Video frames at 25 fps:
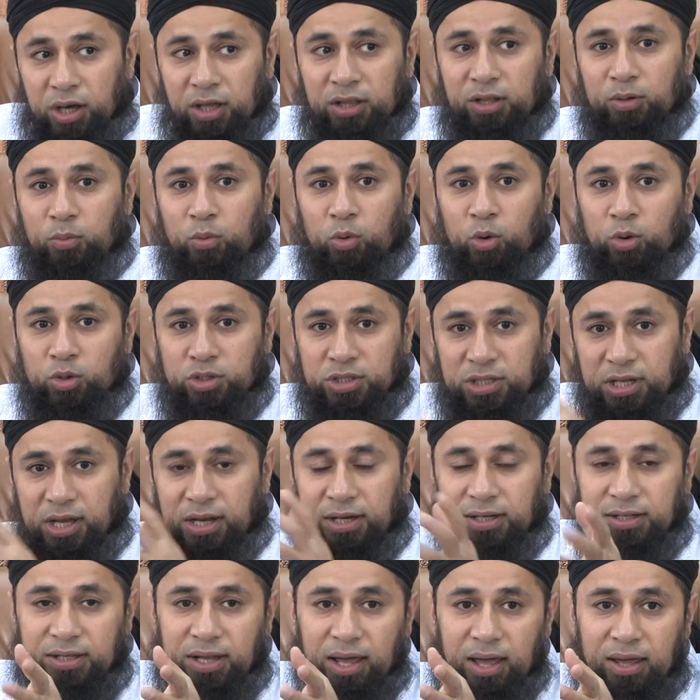other water
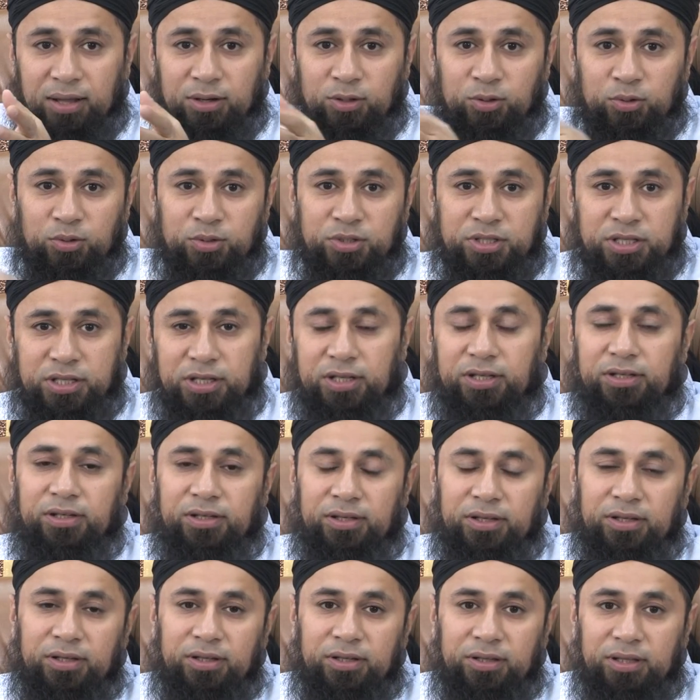and diluted,
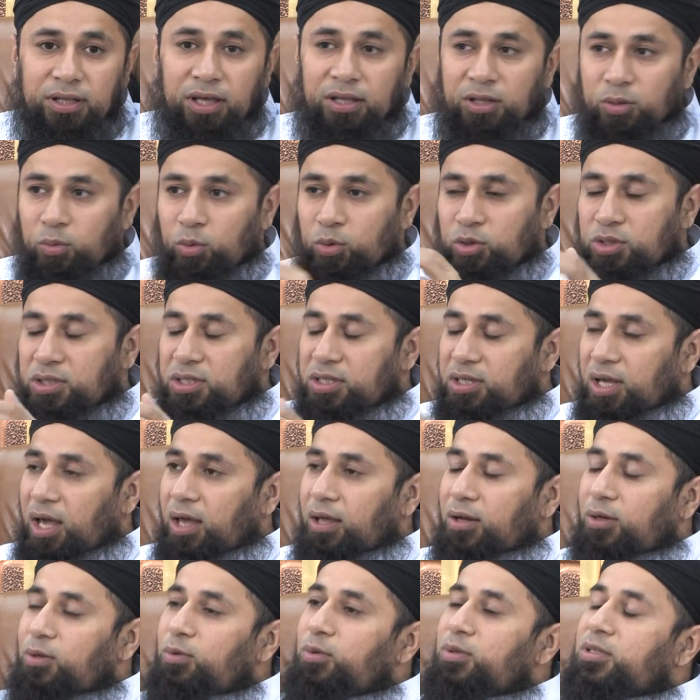the other water
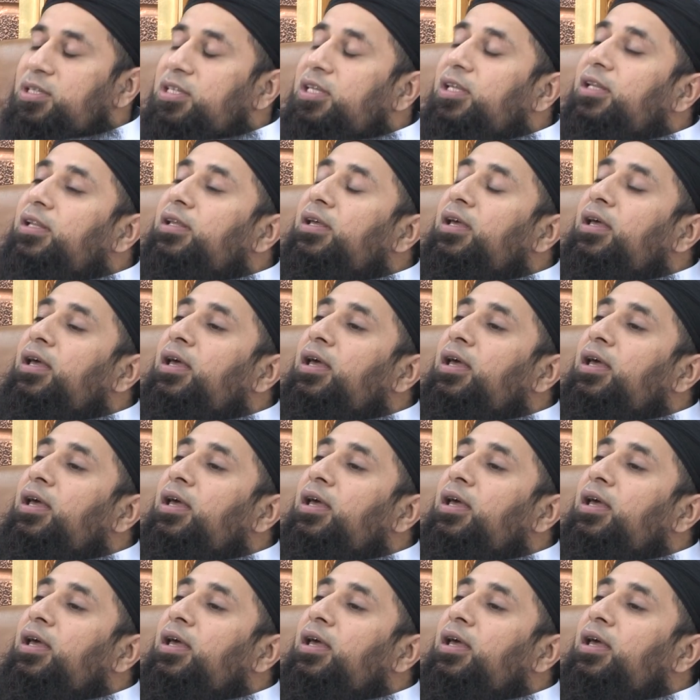diluted,